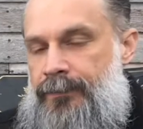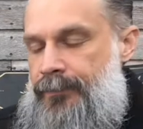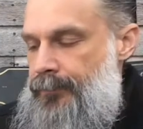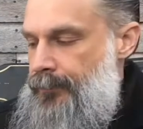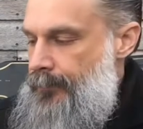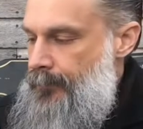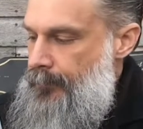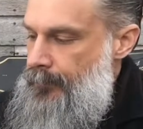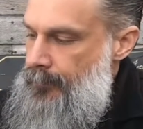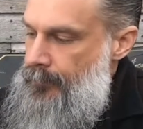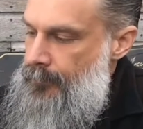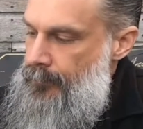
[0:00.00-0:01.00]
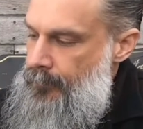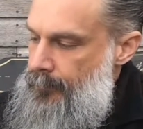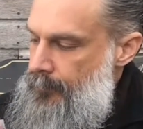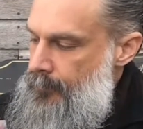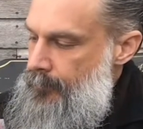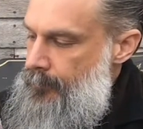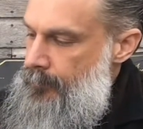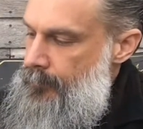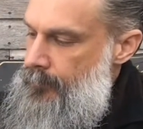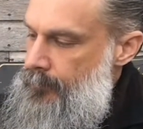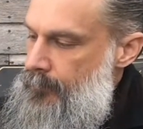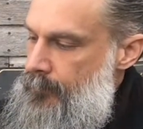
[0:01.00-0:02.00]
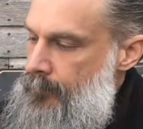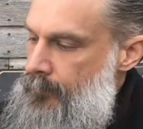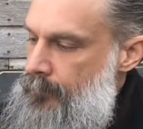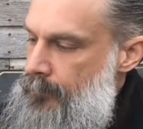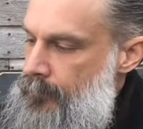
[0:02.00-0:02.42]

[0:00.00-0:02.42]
[no speech]